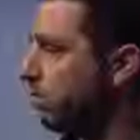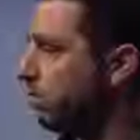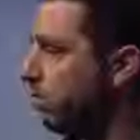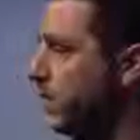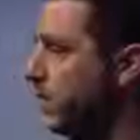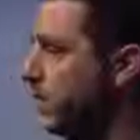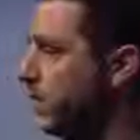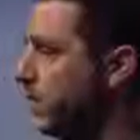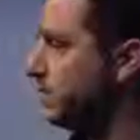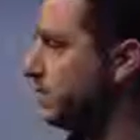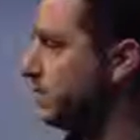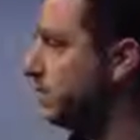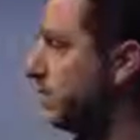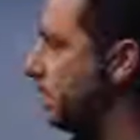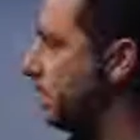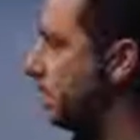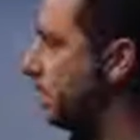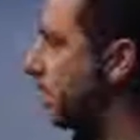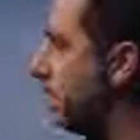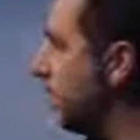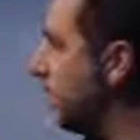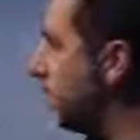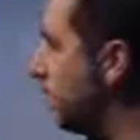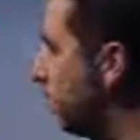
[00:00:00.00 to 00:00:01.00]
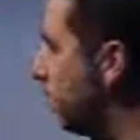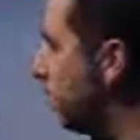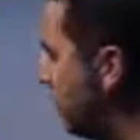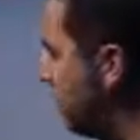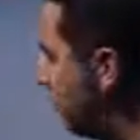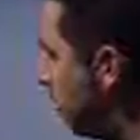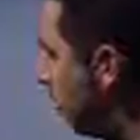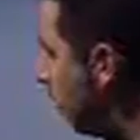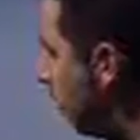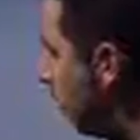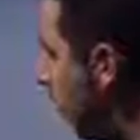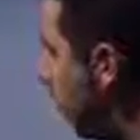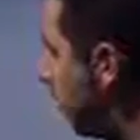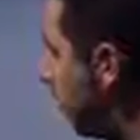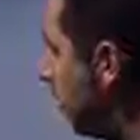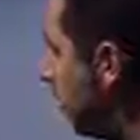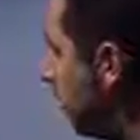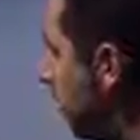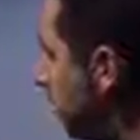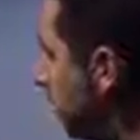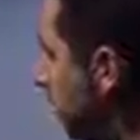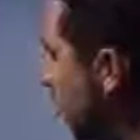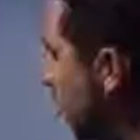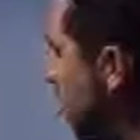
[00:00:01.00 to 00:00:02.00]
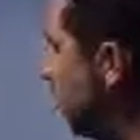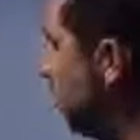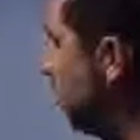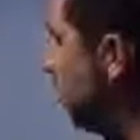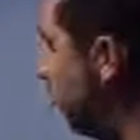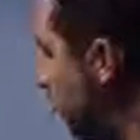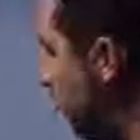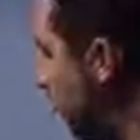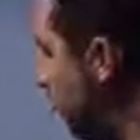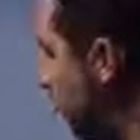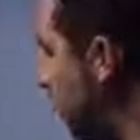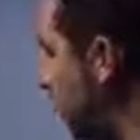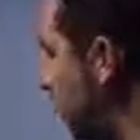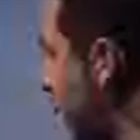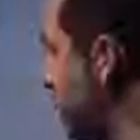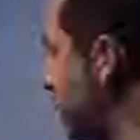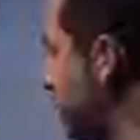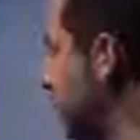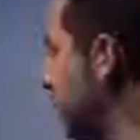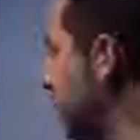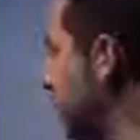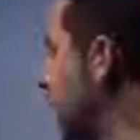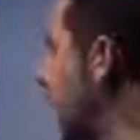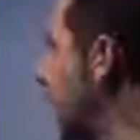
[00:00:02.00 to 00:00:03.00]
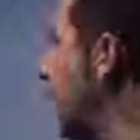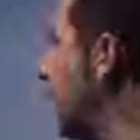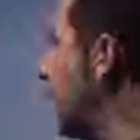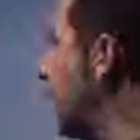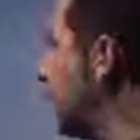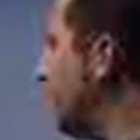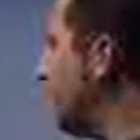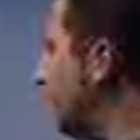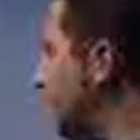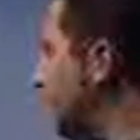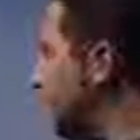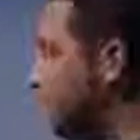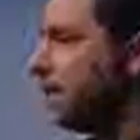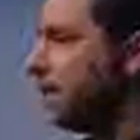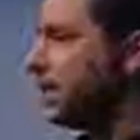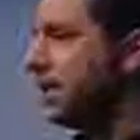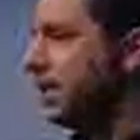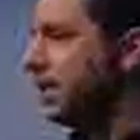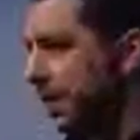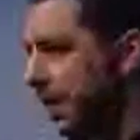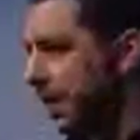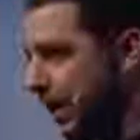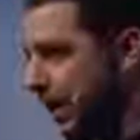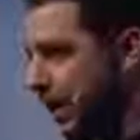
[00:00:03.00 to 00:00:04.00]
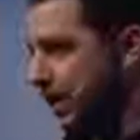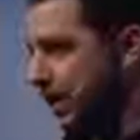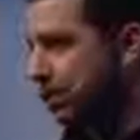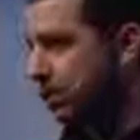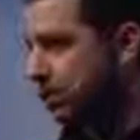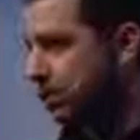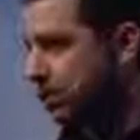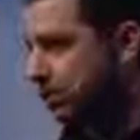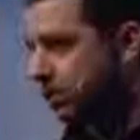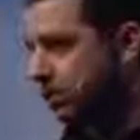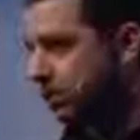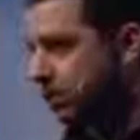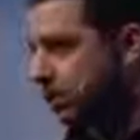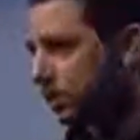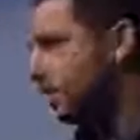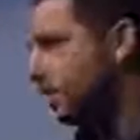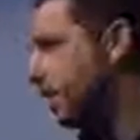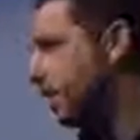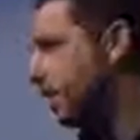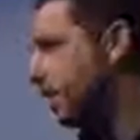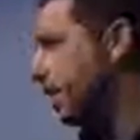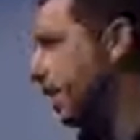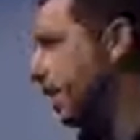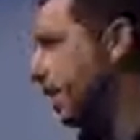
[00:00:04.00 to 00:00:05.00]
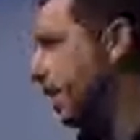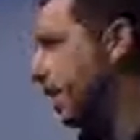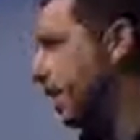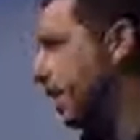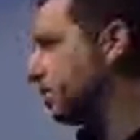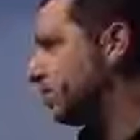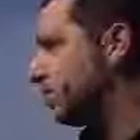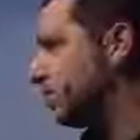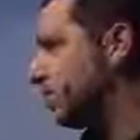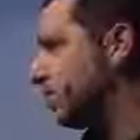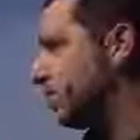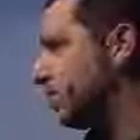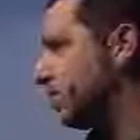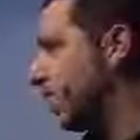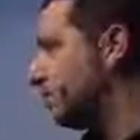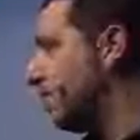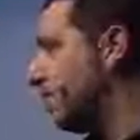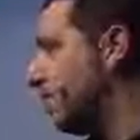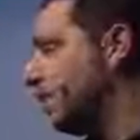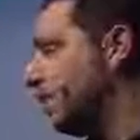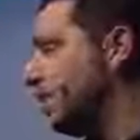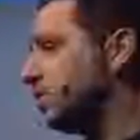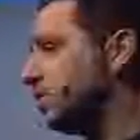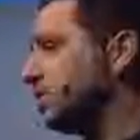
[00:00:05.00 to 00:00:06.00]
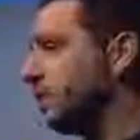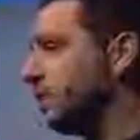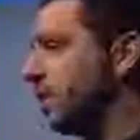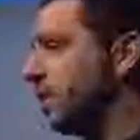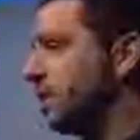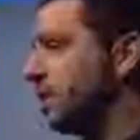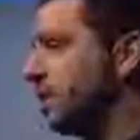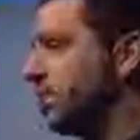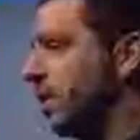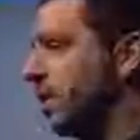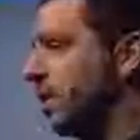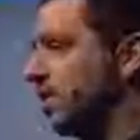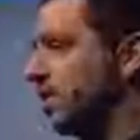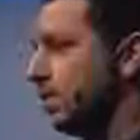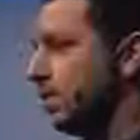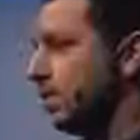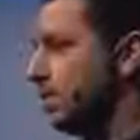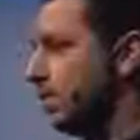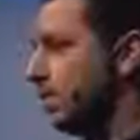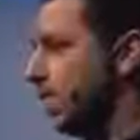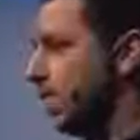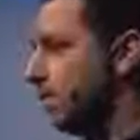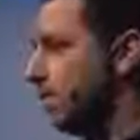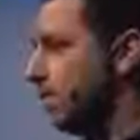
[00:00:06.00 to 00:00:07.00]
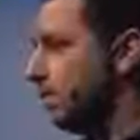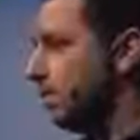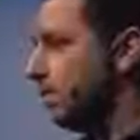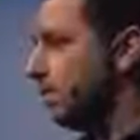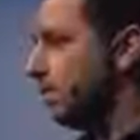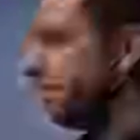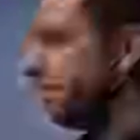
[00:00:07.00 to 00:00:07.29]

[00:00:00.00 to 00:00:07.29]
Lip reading: a PC in a tablet form factor, and if you really can use it as a laptop, it needs to work better in the lap.